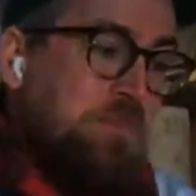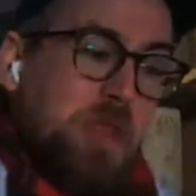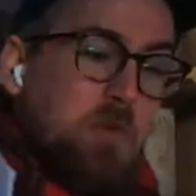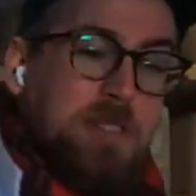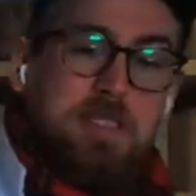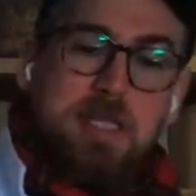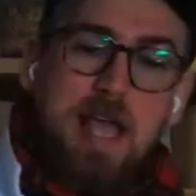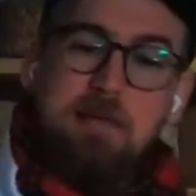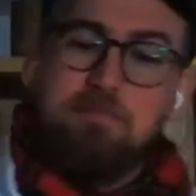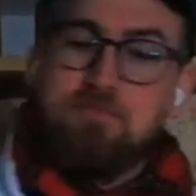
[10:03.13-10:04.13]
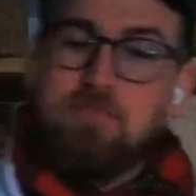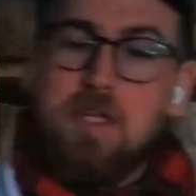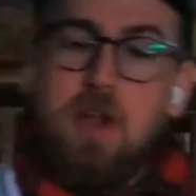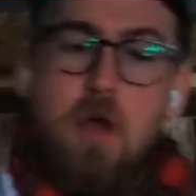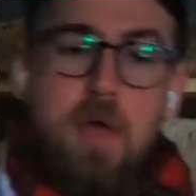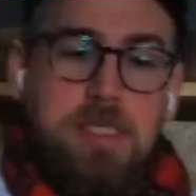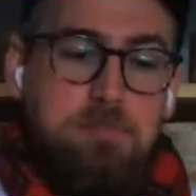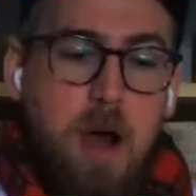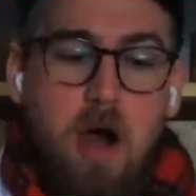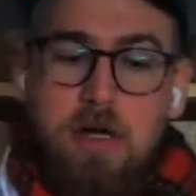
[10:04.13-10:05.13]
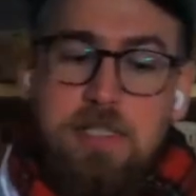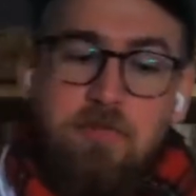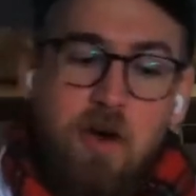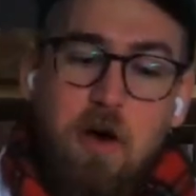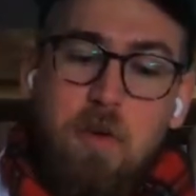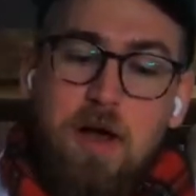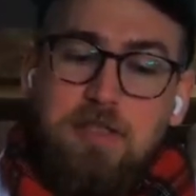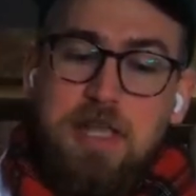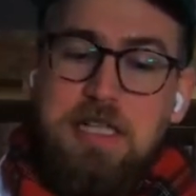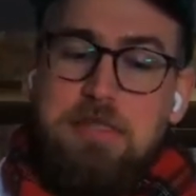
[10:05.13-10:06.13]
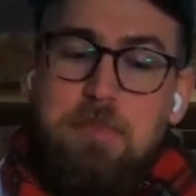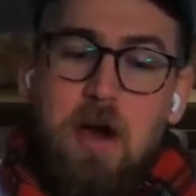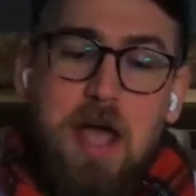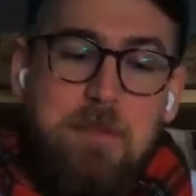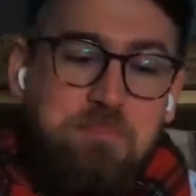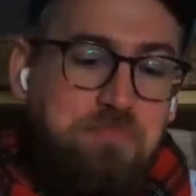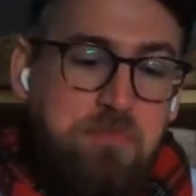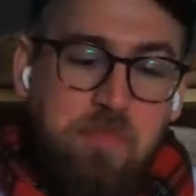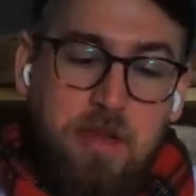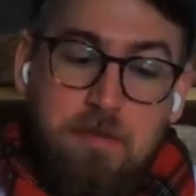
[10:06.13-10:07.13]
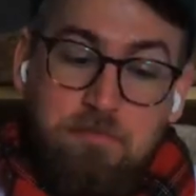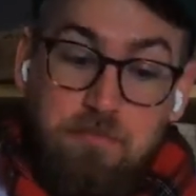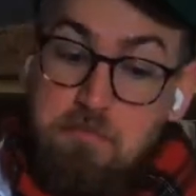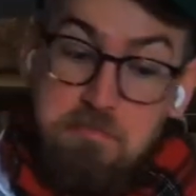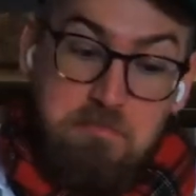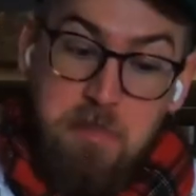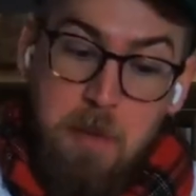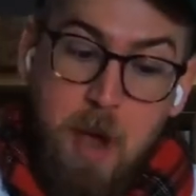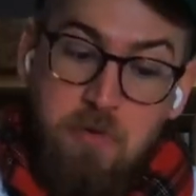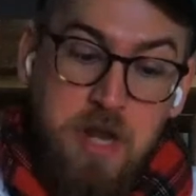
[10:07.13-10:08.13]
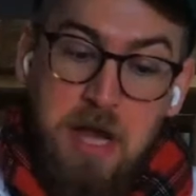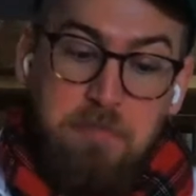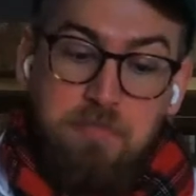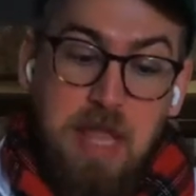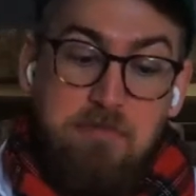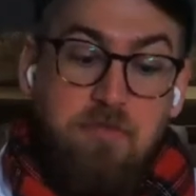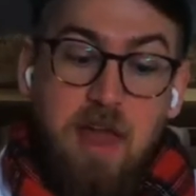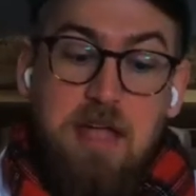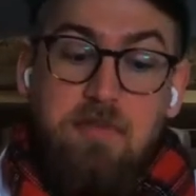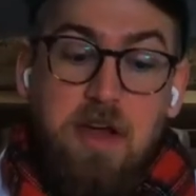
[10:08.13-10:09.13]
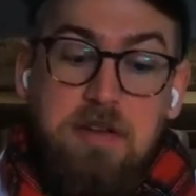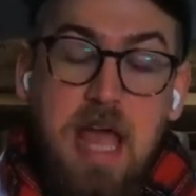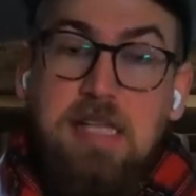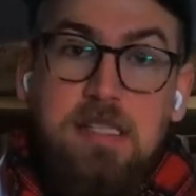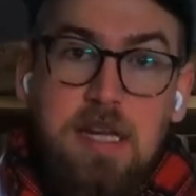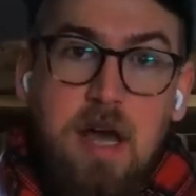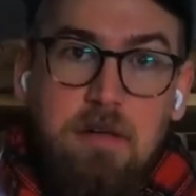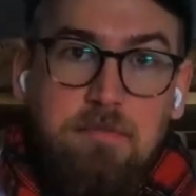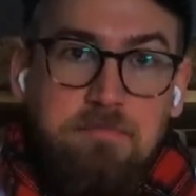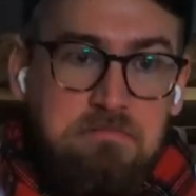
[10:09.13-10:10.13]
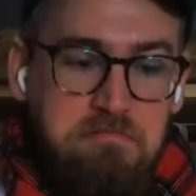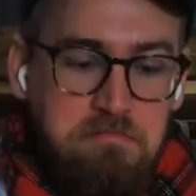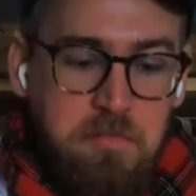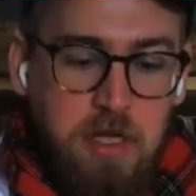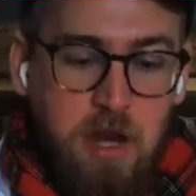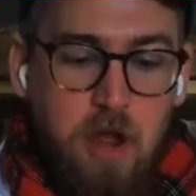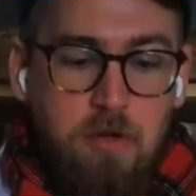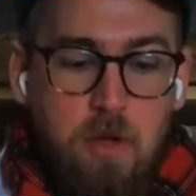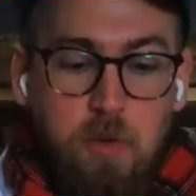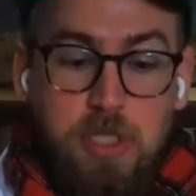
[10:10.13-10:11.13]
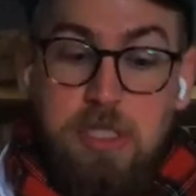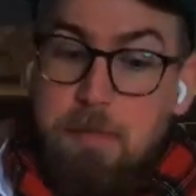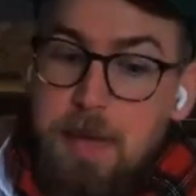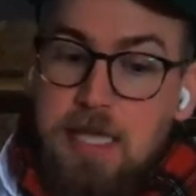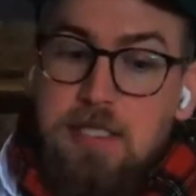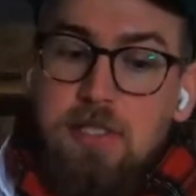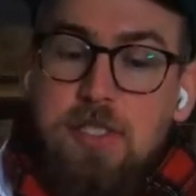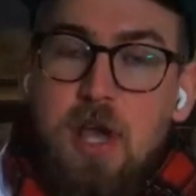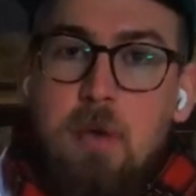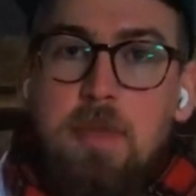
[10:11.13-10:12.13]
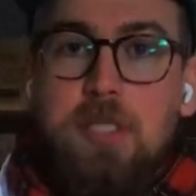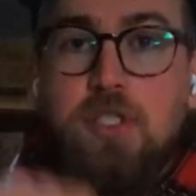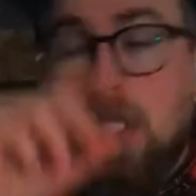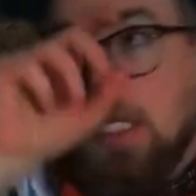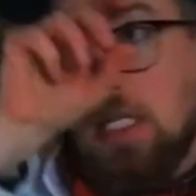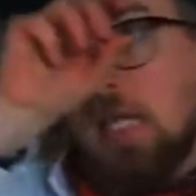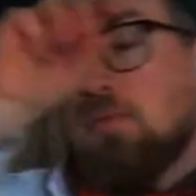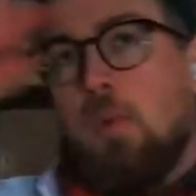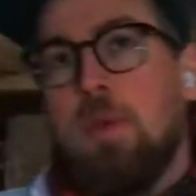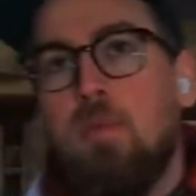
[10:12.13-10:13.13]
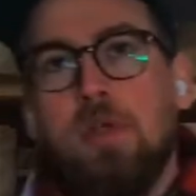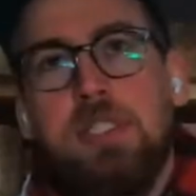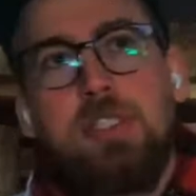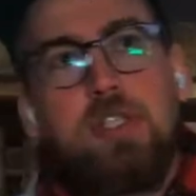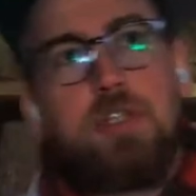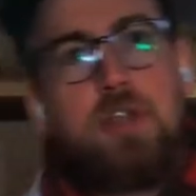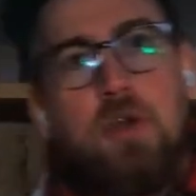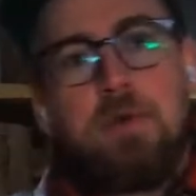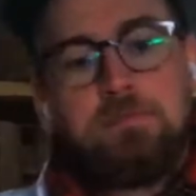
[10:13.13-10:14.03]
Once again, its bark is far worse than its bite. Ammonia in flavor, next to none, which is the biggest concern with this cheese. And that's what we wanted to do.